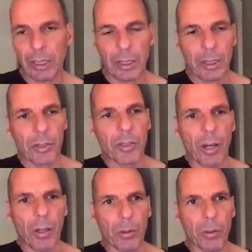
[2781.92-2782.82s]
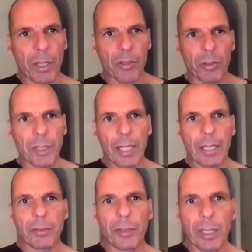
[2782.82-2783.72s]
So there's no
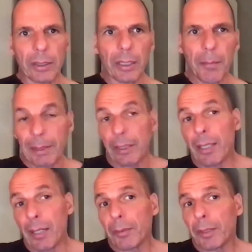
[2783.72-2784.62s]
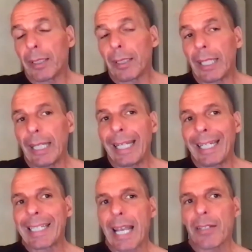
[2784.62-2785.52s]
doubt that, but in a
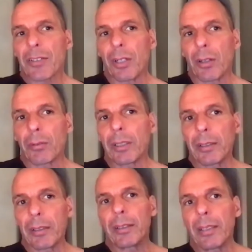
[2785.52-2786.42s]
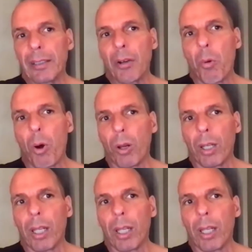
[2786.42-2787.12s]
sense, you know, the wall